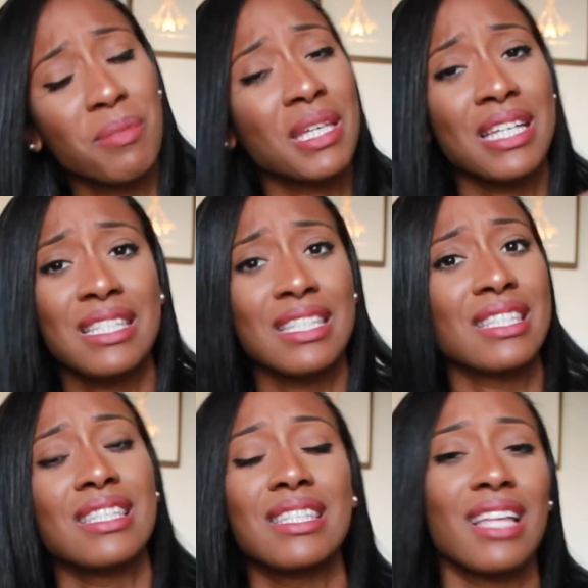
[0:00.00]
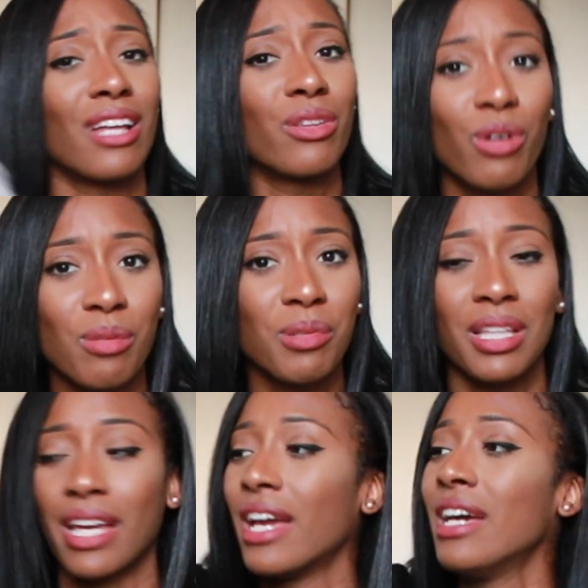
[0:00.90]
Because this is not
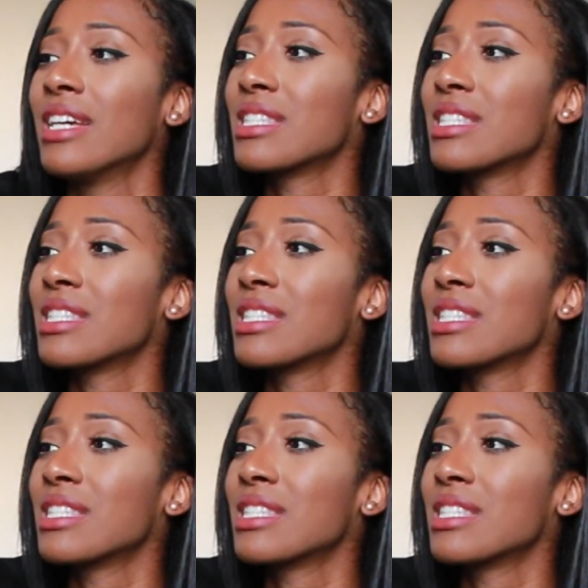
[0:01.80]
normal. Like,